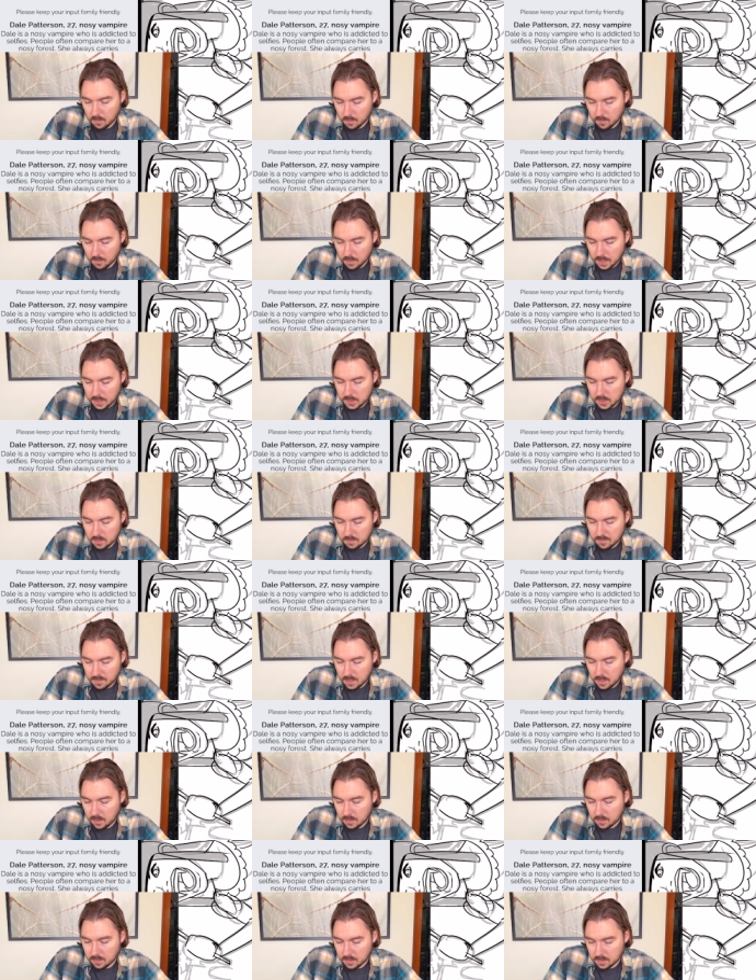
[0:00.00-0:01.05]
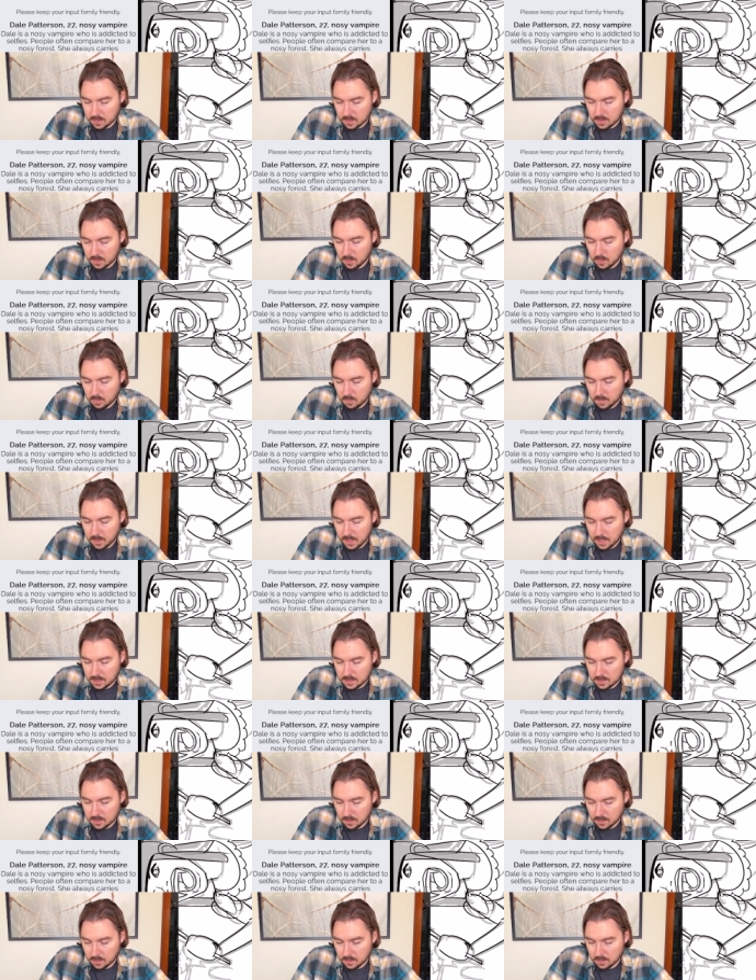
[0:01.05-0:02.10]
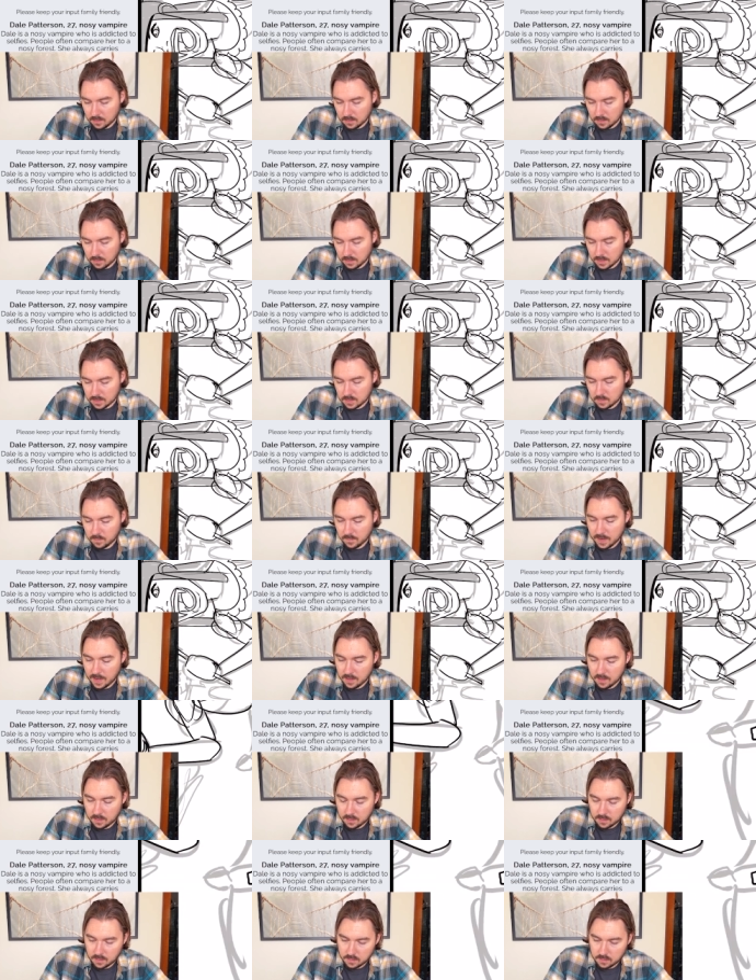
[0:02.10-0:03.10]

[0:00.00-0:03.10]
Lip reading: I should make this toothpaste look a little less phallic,